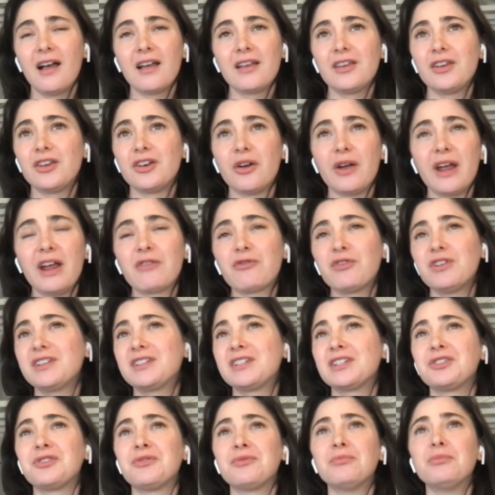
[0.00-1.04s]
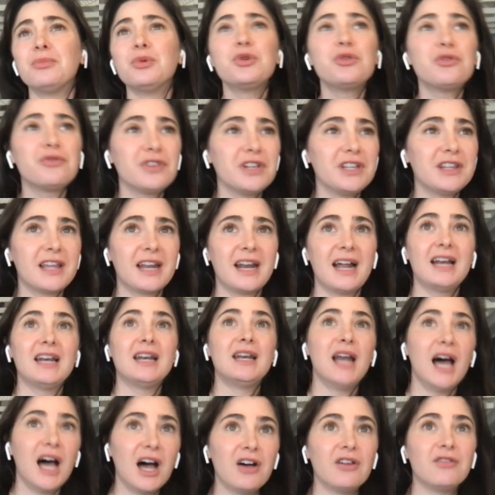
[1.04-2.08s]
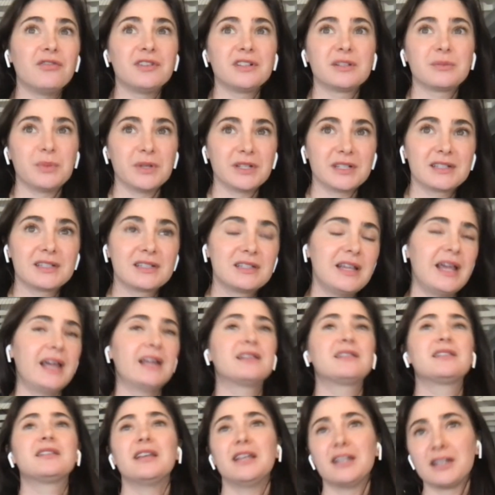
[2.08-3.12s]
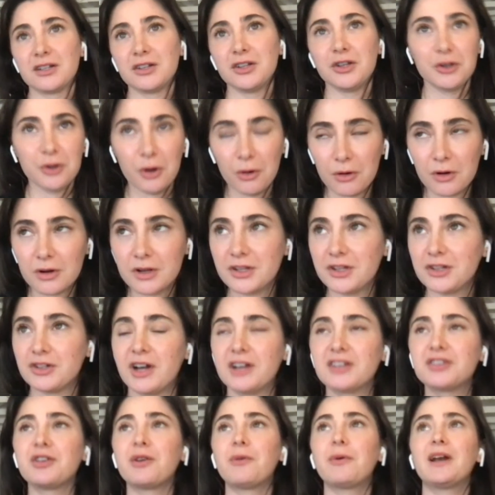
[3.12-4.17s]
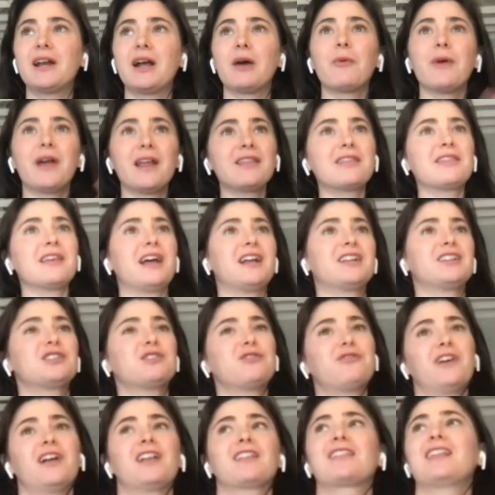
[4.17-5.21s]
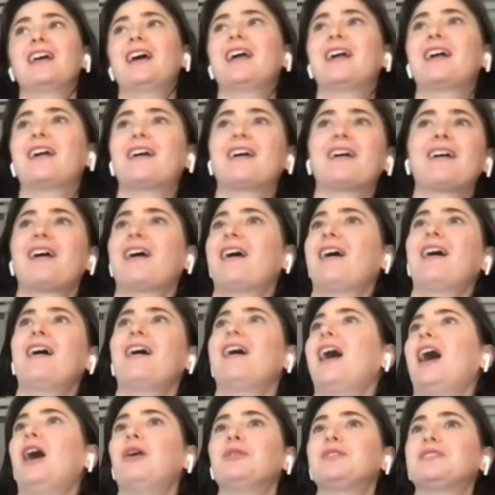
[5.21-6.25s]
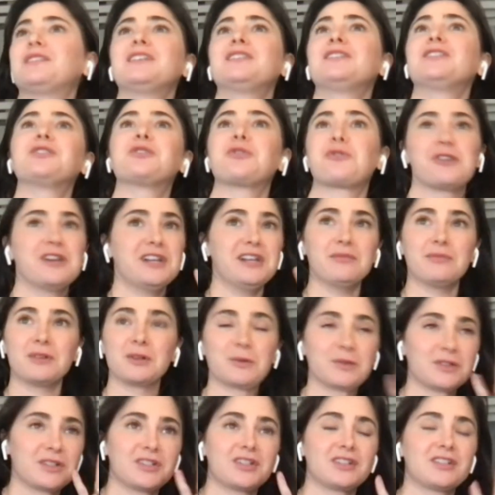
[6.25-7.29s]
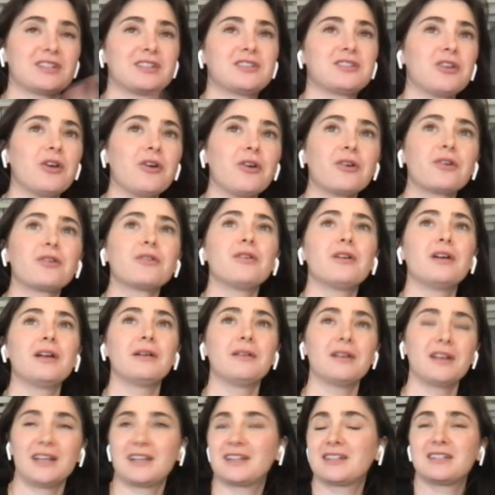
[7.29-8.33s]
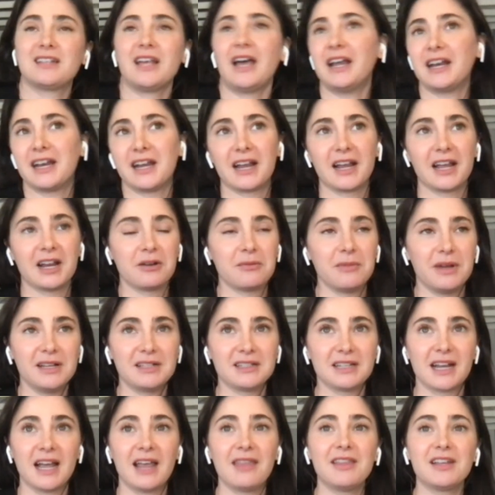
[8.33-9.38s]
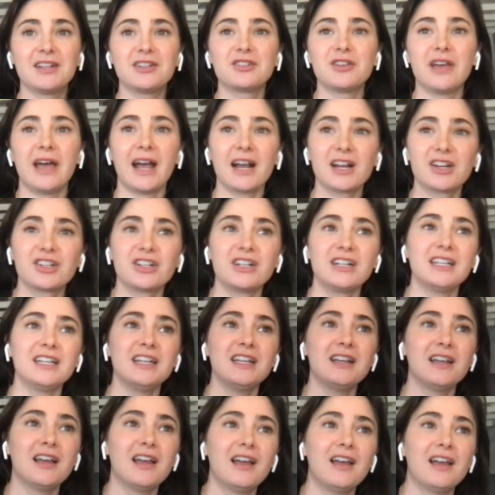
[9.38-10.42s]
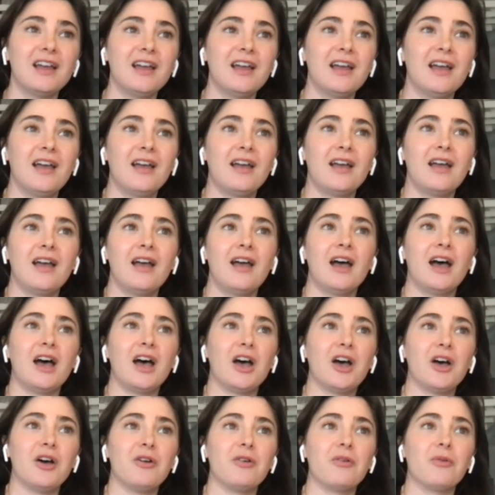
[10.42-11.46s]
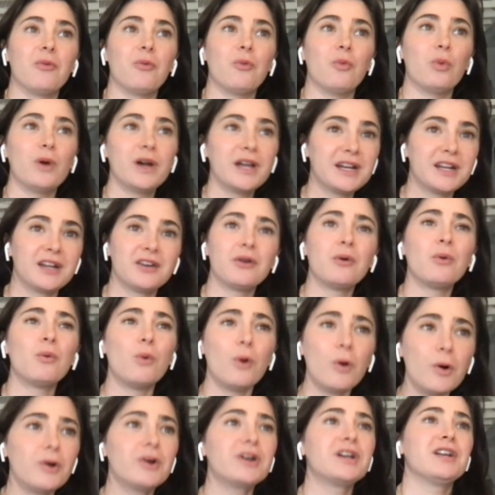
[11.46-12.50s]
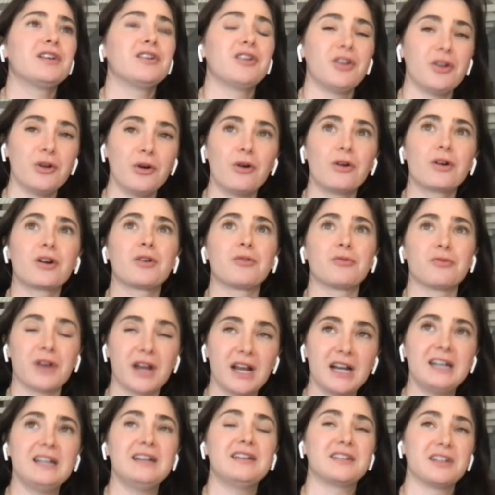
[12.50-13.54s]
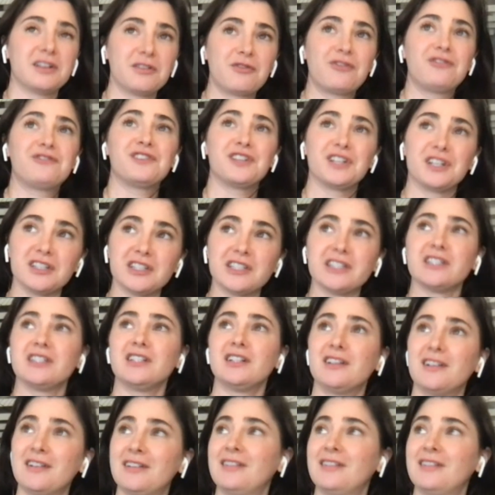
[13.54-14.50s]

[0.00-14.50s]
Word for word: you know, every single movie that I love has been set in New York, you know. So when I went there, I just felt like I was in a dream. It was just so exciting and amazing. And then to actually uh, win an award in New York really did feel